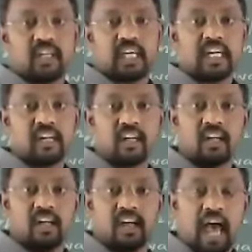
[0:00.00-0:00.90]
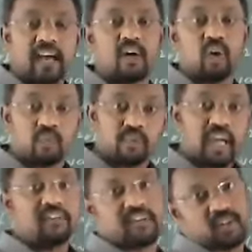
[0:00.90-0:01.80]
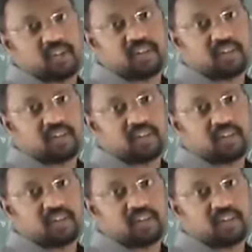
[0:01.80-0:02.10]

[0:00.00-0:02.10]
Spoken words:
in angle of elevation.